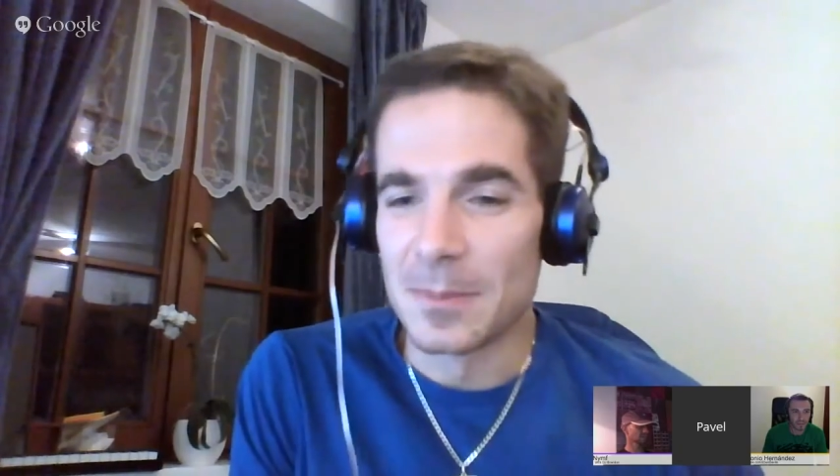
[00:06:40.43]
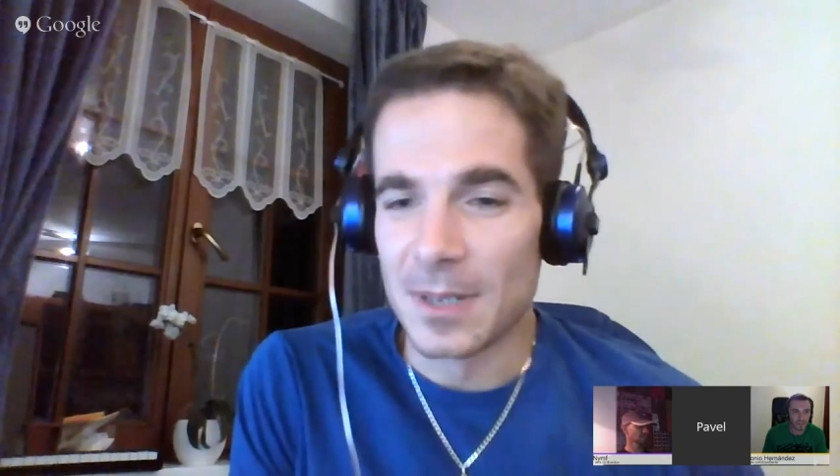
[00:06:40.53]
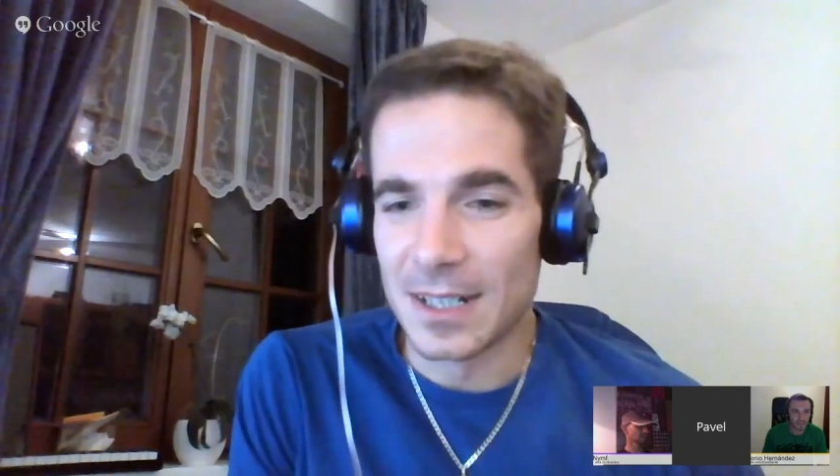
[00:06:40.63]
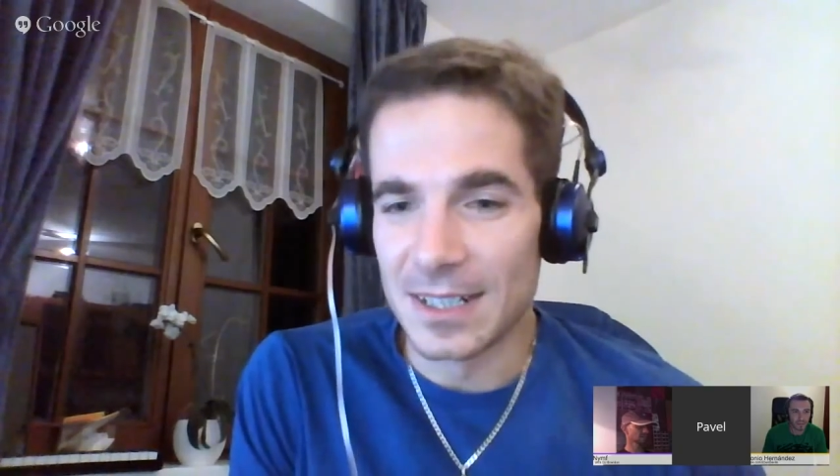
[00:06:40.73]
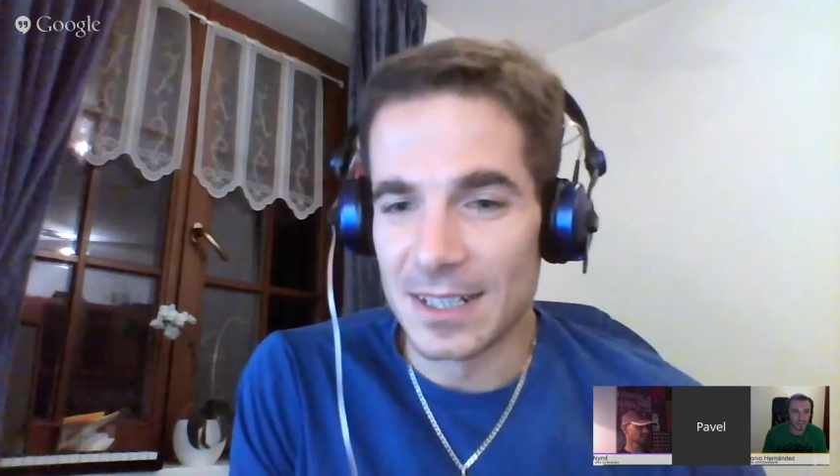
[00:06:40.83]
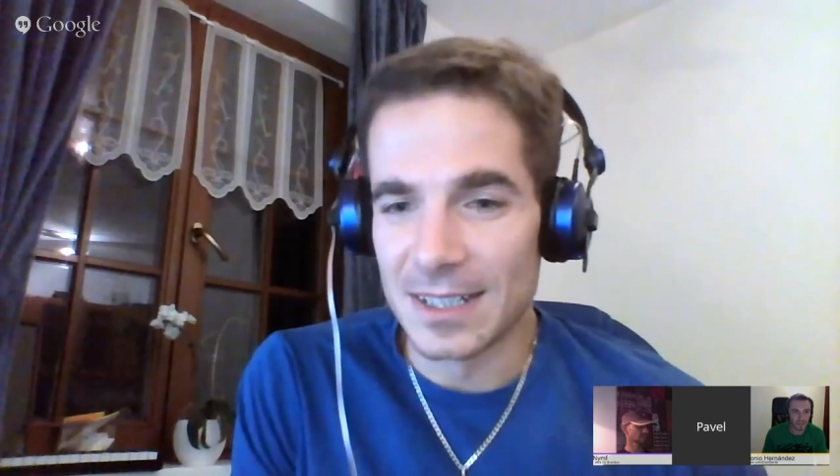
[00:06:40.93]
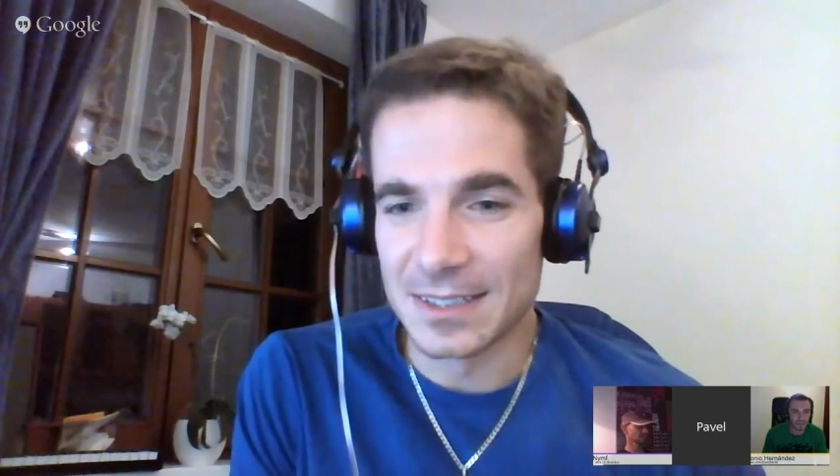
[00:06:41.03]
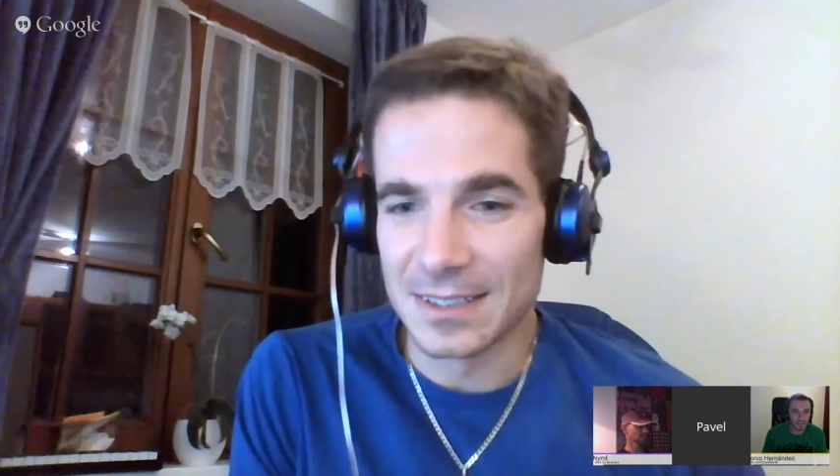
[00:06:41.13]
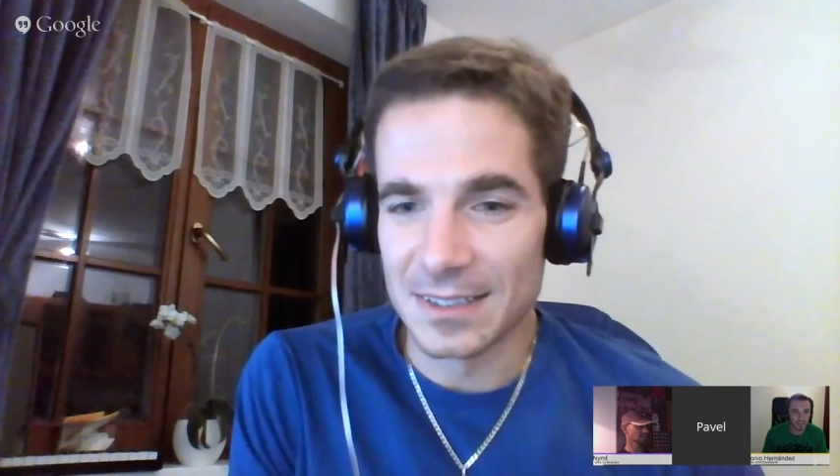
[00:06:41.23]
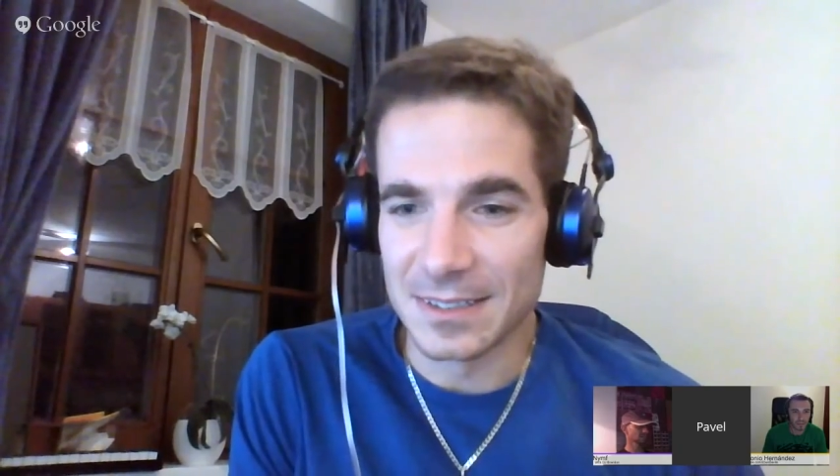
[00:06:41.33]

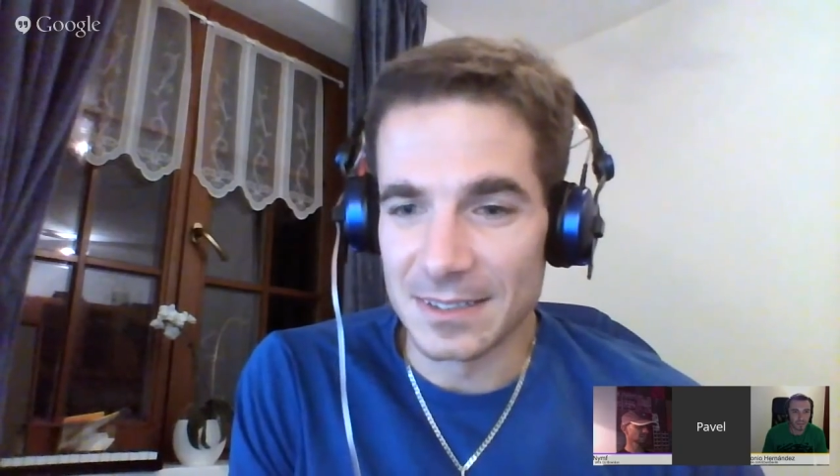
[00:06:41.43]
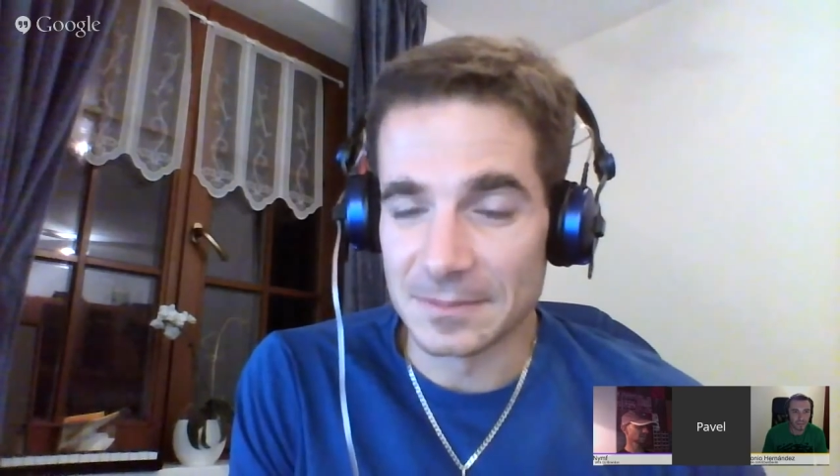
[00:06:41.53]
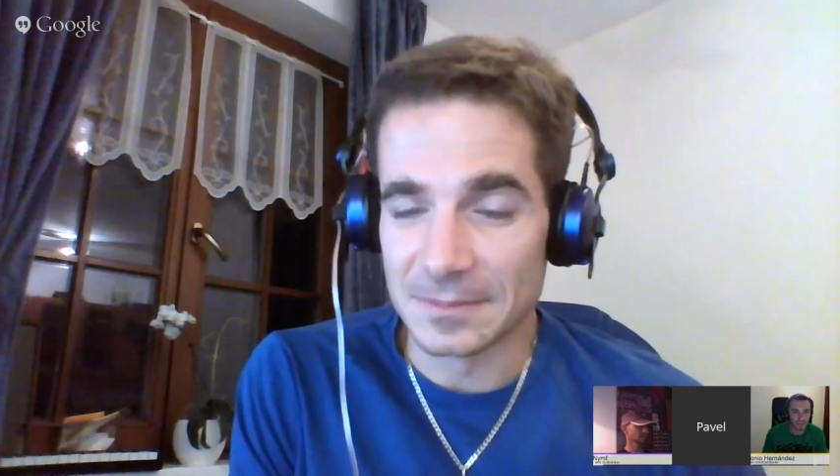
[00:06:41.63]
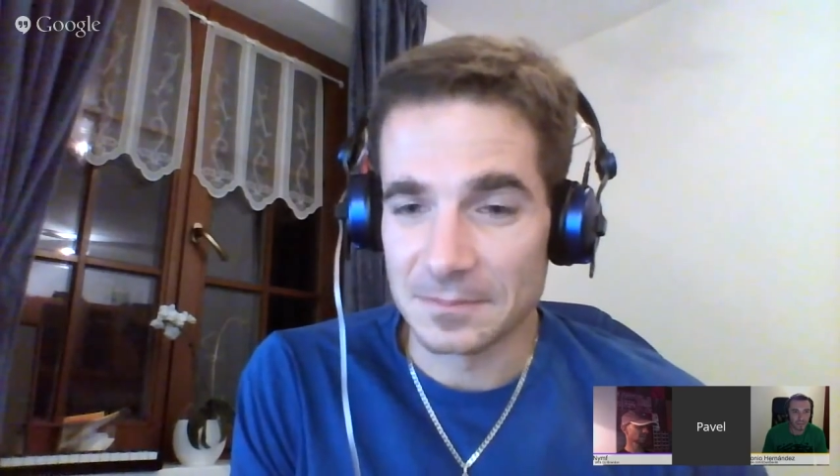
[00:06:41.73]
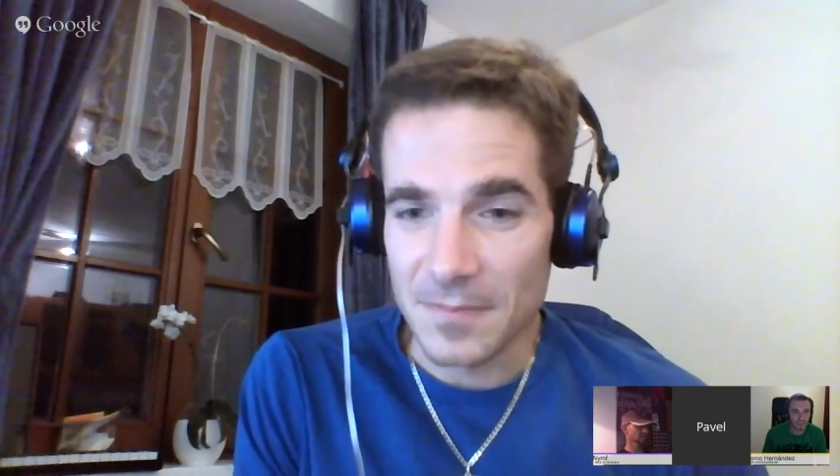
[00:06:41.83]
But the